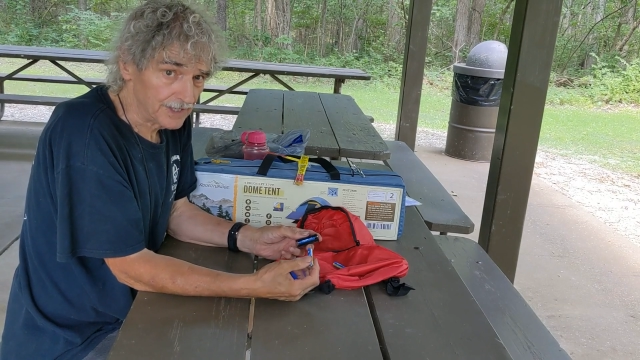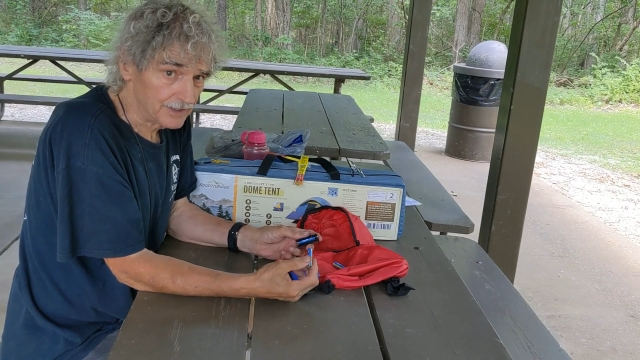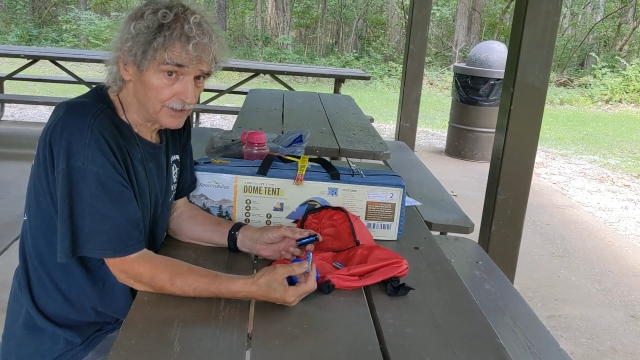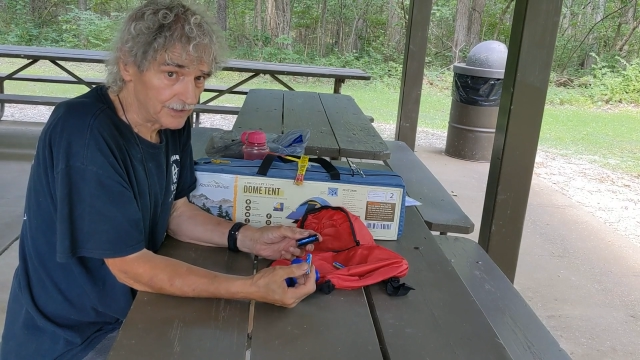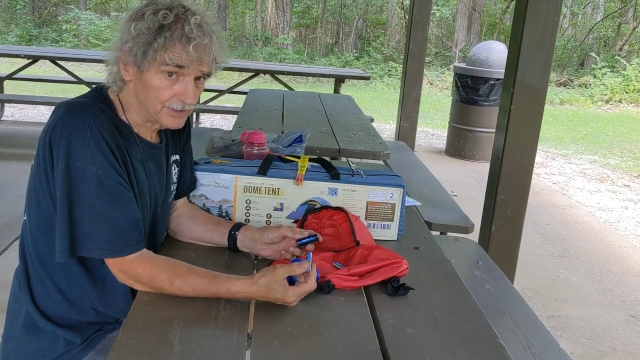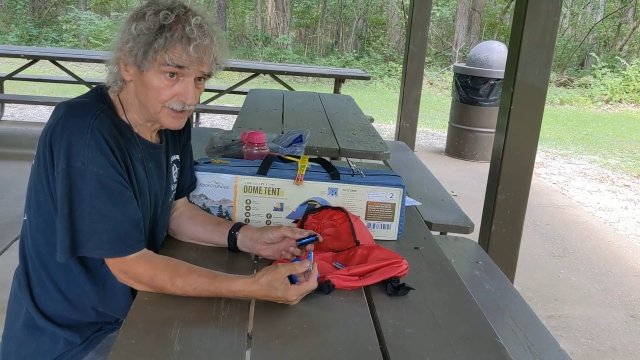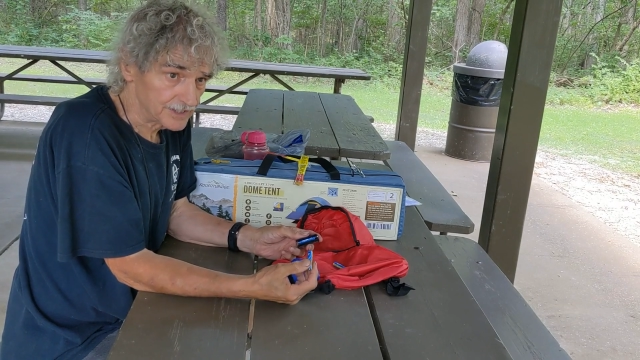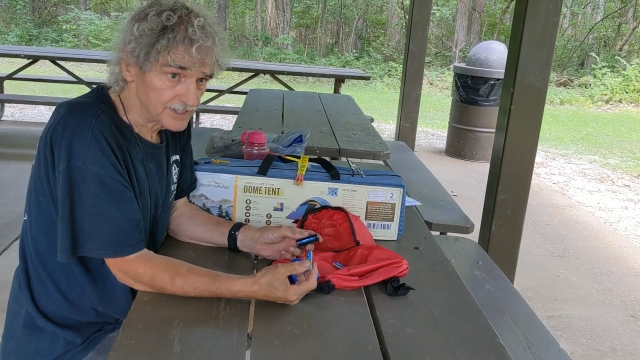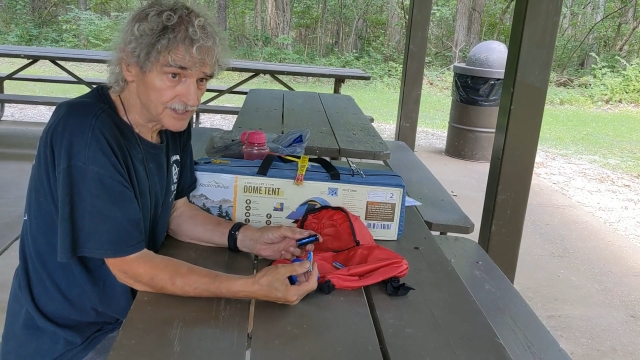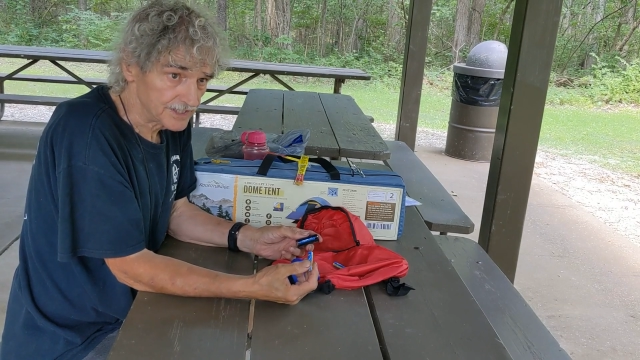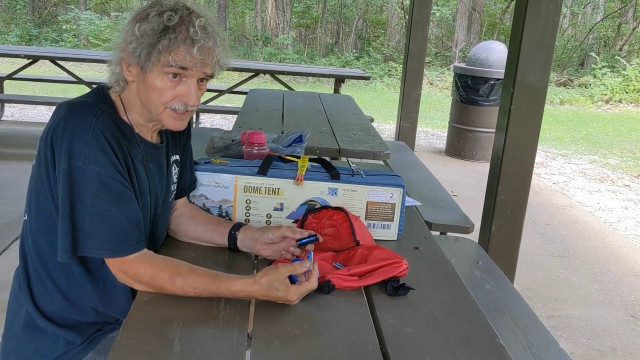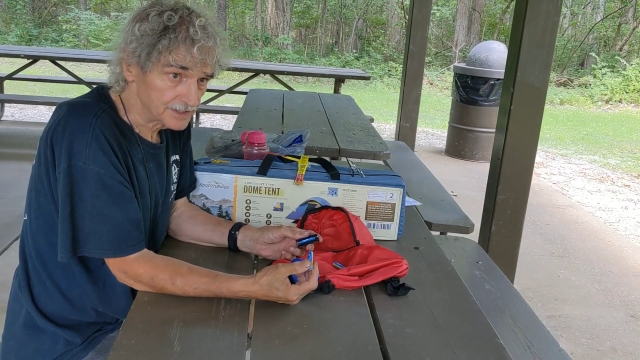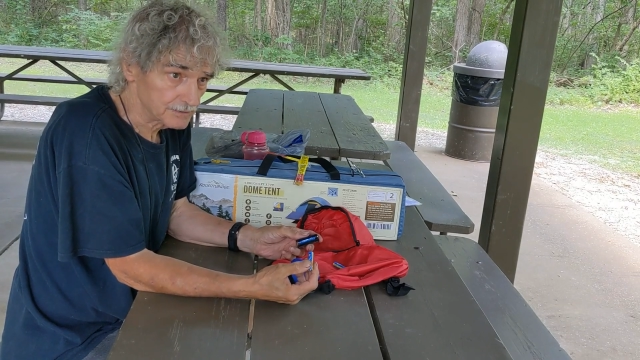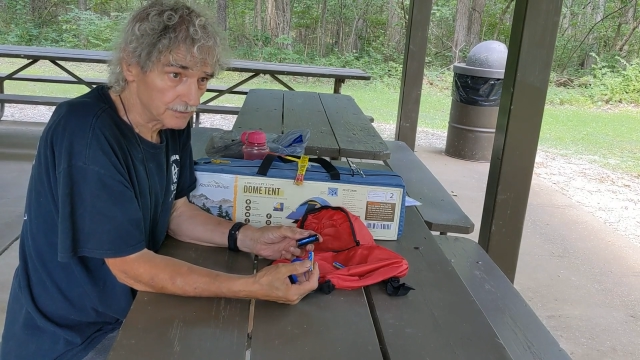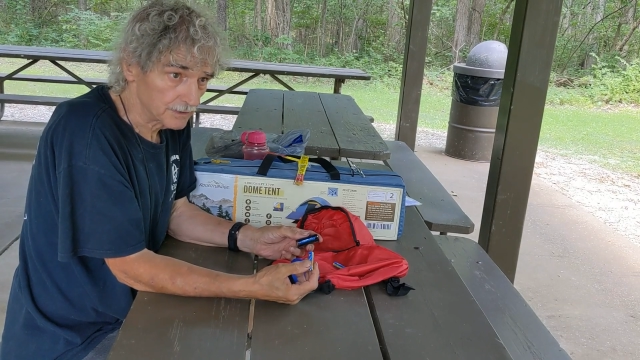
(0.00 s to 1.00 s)
how all these
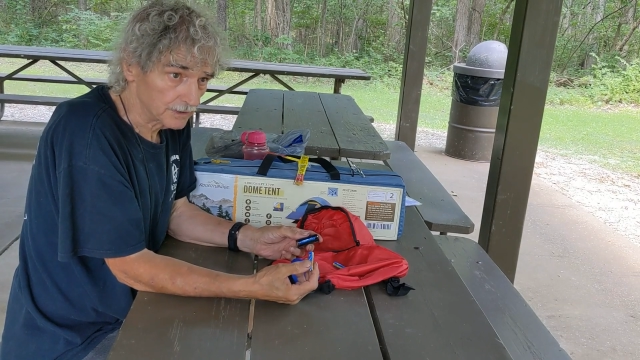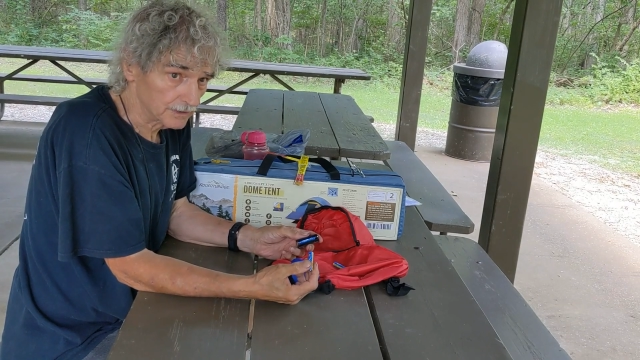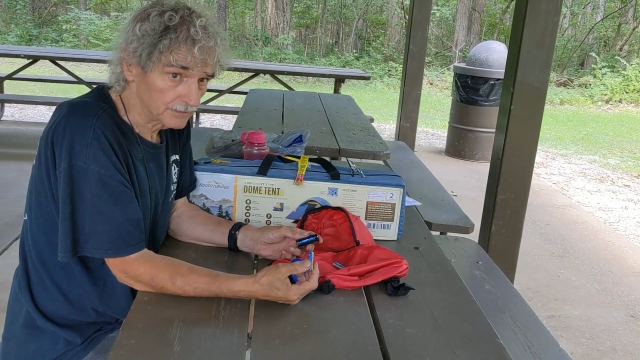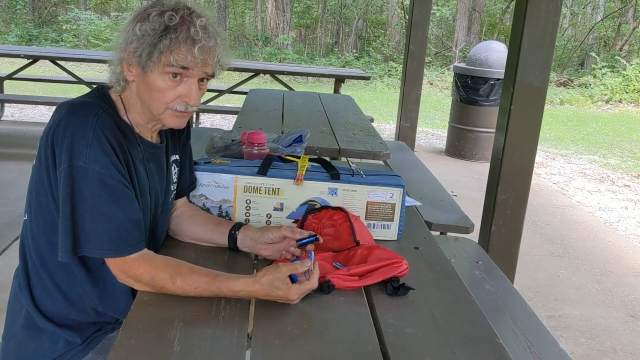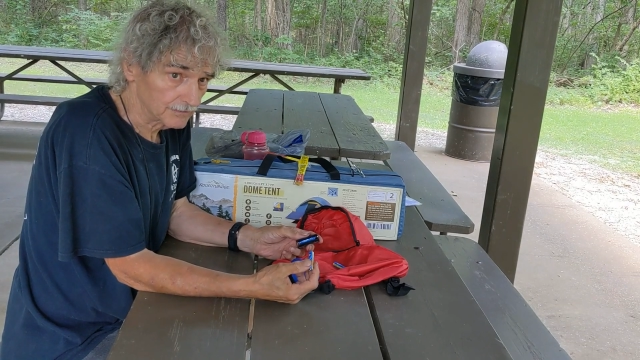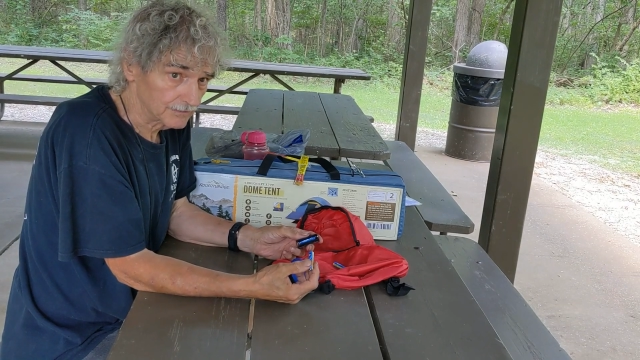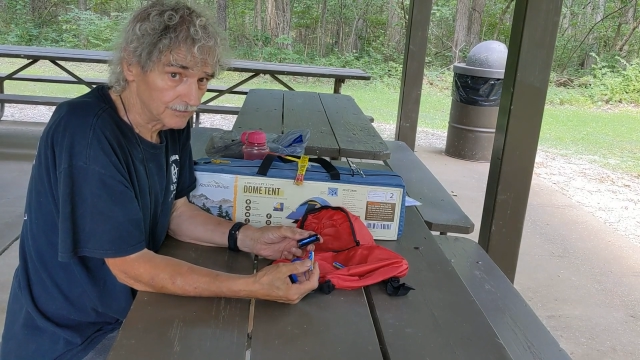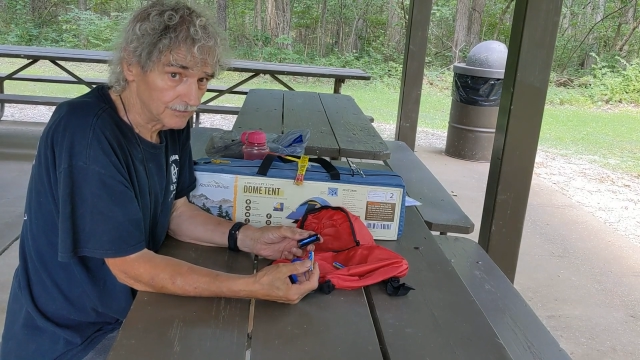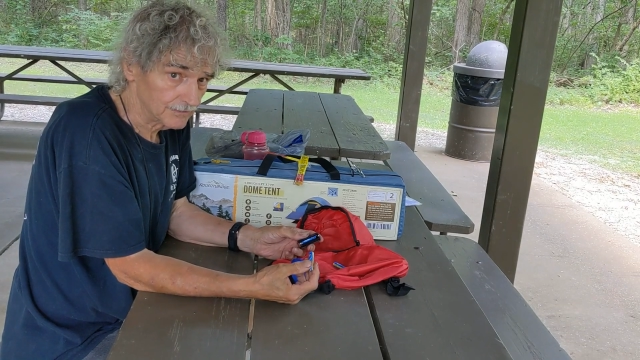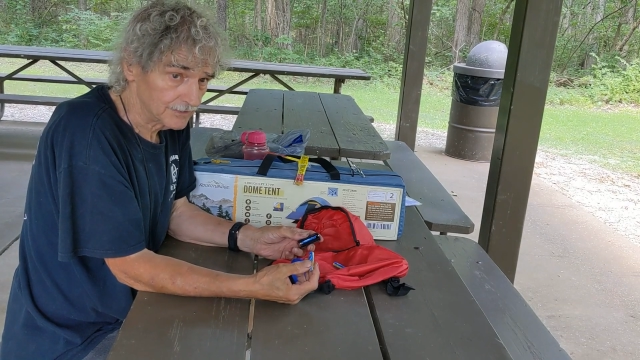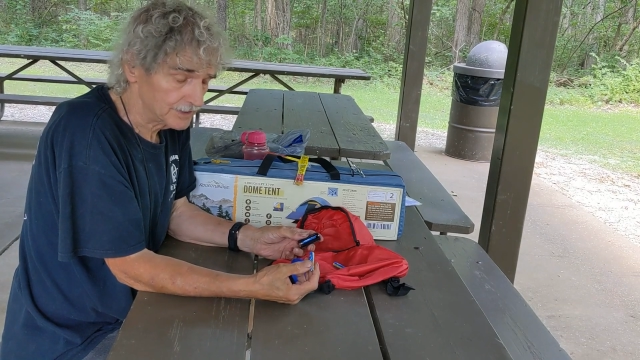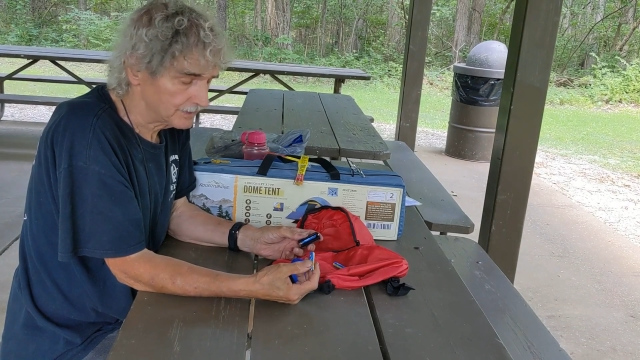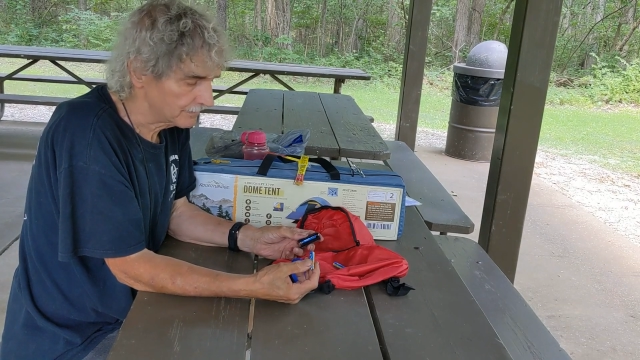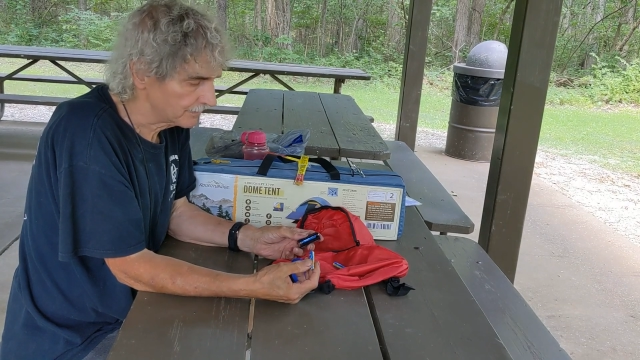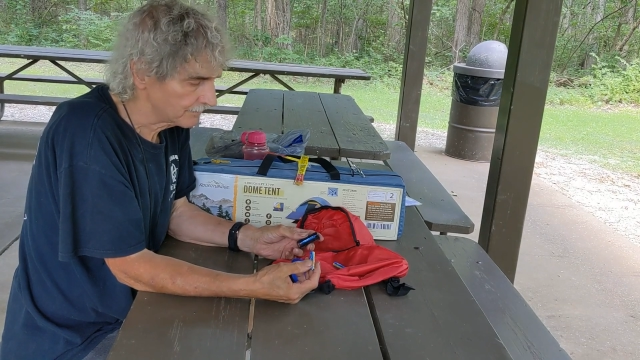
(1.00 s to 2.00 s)
things work on
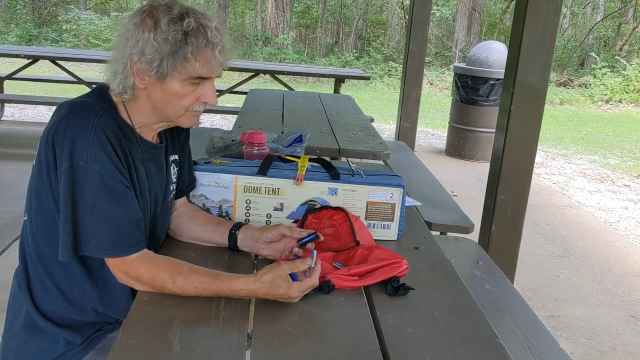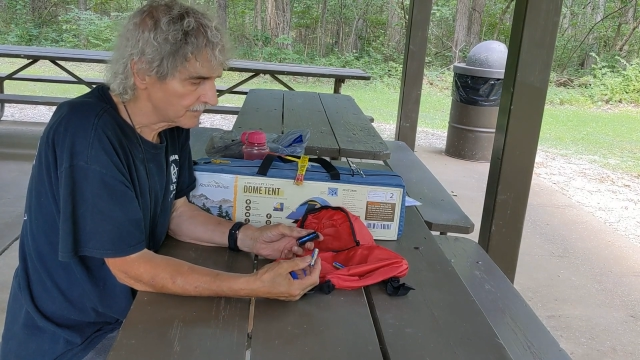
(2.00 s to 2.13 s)
stuff,